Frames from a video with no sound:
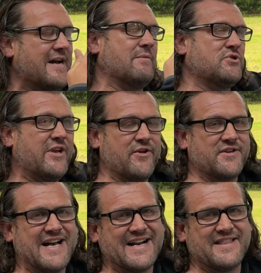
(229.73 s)
and I was looking
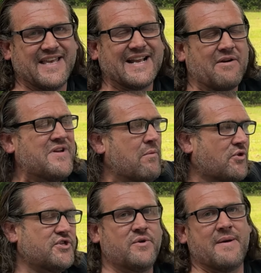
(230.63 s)
outside and thinking, I really
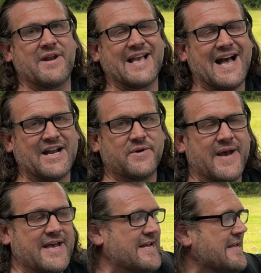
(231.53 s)
want to do it, but I can't do
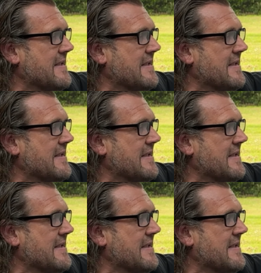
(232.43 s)
it.